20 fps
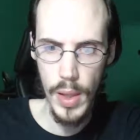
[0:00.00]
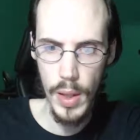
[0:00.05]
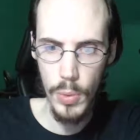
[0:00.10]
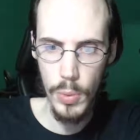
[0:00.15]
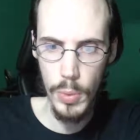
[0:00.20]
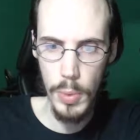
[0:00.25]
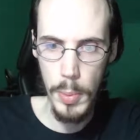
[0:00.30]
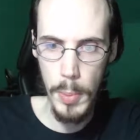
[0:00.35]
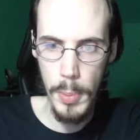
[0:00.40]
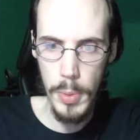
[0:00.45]

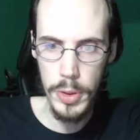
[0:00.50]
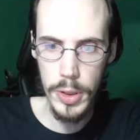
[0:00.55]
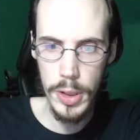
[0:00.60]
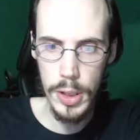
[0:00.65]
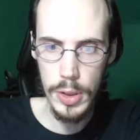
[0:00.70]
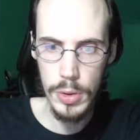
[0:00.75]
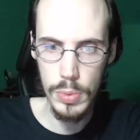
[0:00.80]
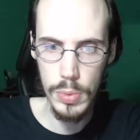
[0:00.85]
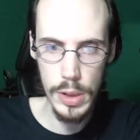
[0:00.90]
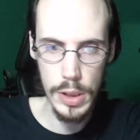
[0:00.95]
Remember
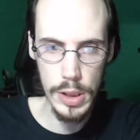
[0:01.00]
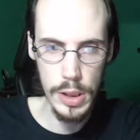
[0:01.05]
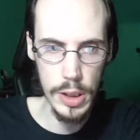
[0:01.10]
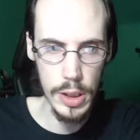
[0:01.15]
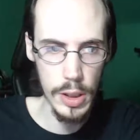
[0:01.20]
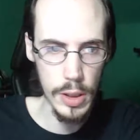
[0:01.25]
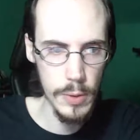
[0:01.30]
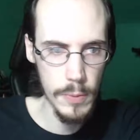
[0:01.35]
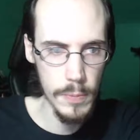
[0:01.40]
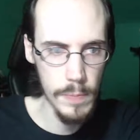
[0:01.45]
this, rich
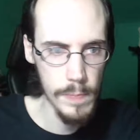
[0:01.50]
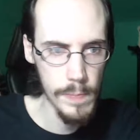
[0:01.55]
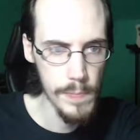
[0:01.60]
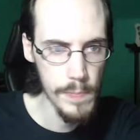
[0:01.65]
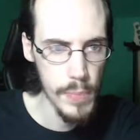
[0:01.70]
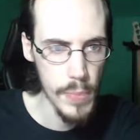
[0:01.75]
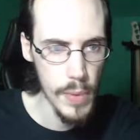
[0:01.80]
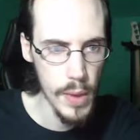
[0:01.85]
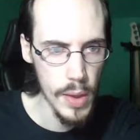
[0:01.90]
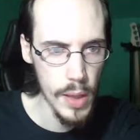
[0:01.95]
kid.
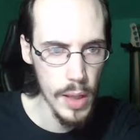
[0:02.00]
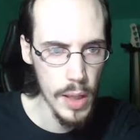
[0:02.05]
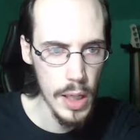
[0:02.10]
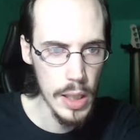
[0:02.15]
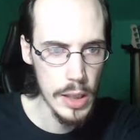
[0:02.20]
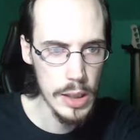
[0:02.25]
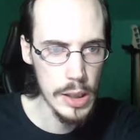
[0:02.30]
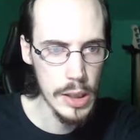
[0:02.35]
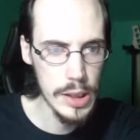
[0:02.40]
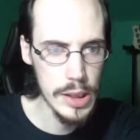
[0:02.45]

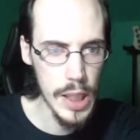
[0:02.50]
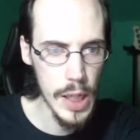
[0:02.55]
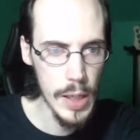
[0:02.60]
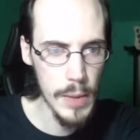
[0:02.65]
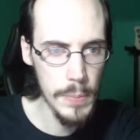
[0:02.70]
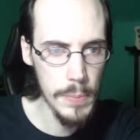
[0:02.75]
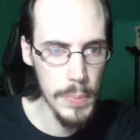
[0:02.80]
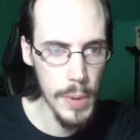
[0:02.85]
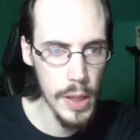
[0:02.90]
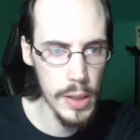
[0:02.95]
It's a
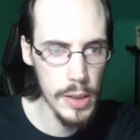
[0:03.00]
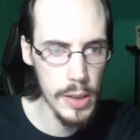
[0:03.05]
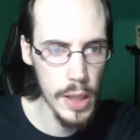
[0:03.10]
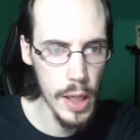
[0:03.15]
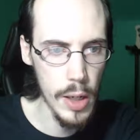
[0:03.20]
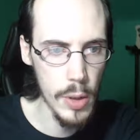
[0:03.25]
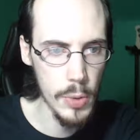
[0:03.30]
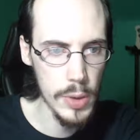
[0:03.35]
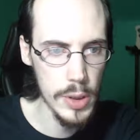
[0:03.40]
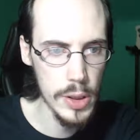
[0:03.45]
safe bet
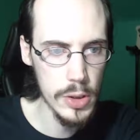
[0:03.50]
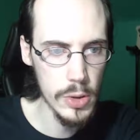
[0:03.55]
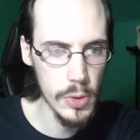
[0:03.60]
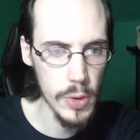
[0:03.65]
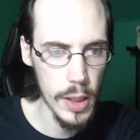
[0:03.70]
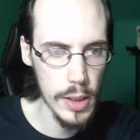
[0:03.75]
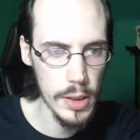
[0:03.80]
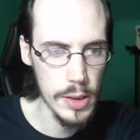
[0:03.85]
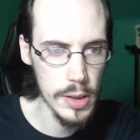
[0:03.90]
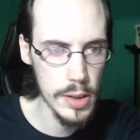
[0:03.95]
that
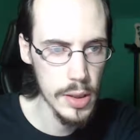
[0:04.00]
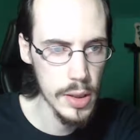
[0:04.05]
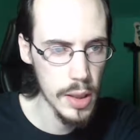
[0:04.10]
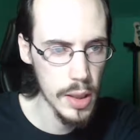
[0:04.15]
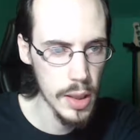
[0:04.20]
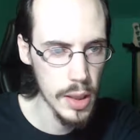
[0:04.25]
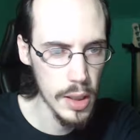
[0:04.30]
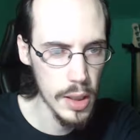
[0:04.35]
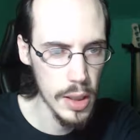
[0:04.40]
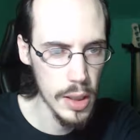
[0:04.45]
aristocrats
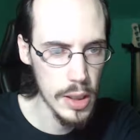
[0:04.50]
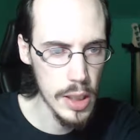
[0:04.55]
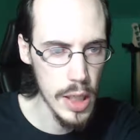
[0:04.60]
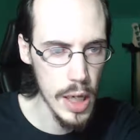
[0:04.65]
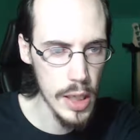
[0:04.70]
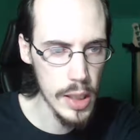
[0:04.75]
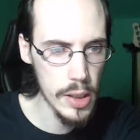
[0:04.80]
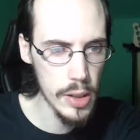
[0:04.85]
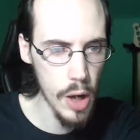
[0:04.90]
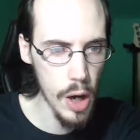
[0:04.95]
get
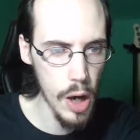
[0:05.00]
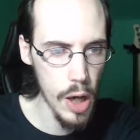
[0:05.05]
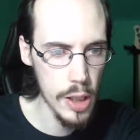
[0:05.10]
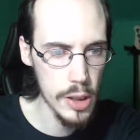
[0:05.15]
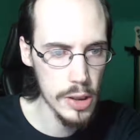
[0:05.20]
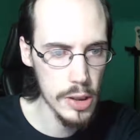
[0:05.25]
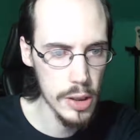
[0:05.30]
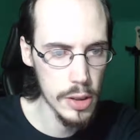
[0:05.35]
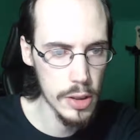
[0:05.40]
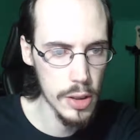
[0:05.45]
taken
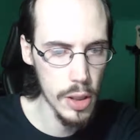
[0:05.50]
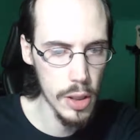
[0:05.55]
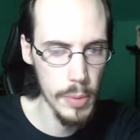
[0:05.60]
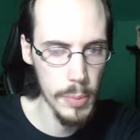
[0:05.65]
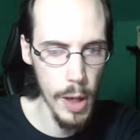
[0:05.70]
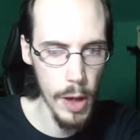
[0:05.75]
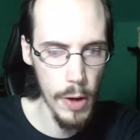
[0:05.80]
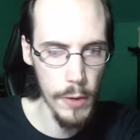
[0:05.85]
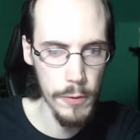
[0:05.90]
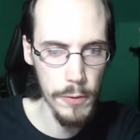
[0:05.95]
hostage on the
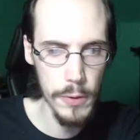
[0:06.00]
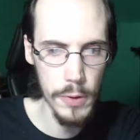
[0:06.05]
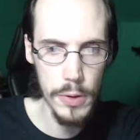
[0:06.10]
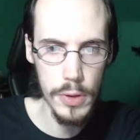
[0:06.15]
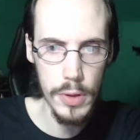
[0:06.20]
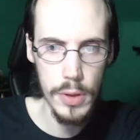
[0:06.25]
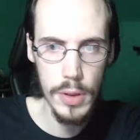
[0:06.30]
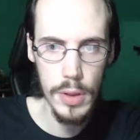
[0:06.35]
battlefield.